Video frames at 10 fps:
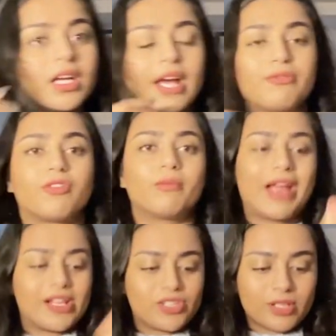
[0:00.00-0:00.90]
and from
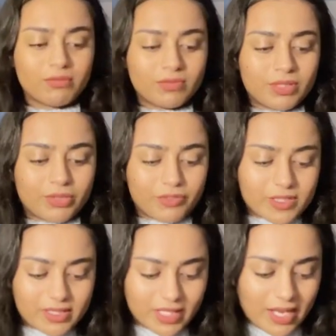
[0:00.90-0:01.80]
H&M the
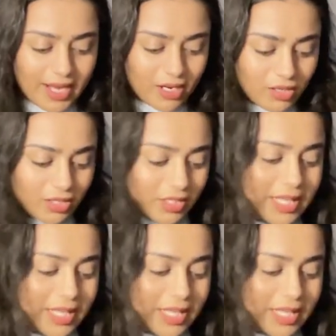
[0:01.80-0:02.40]
first thing I got